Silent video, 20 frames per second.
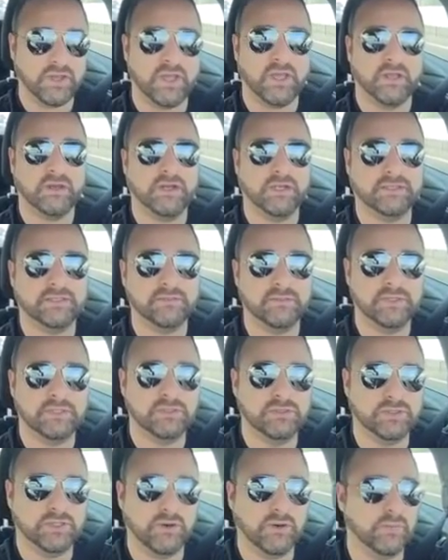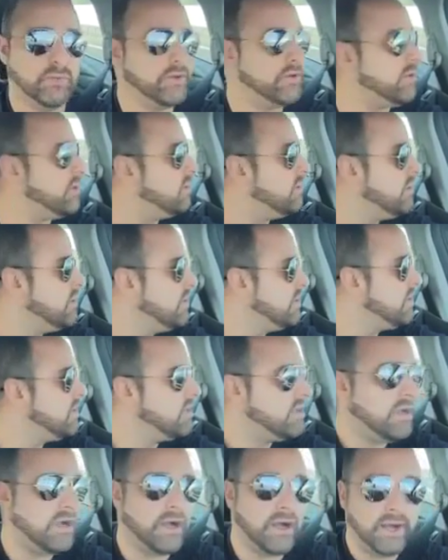We're talking about Internet of Things
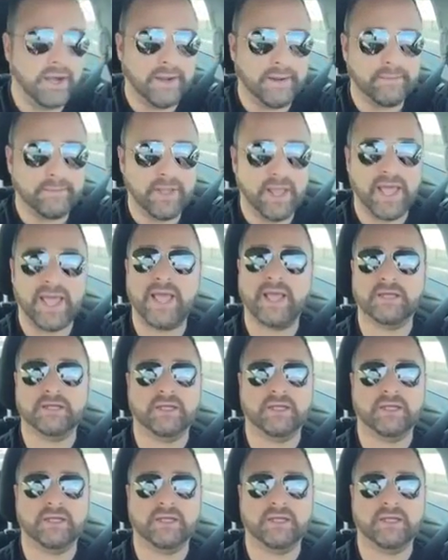and wearables.